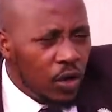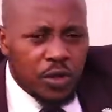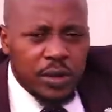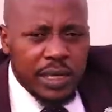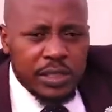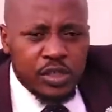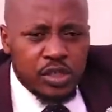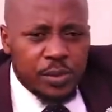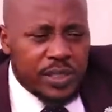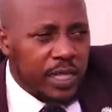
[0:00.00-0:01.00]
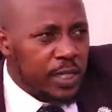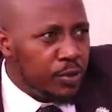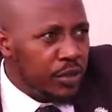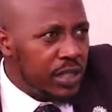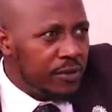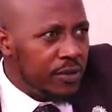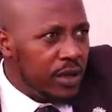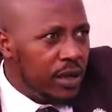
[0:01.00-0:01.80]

Although the relationship is explosive.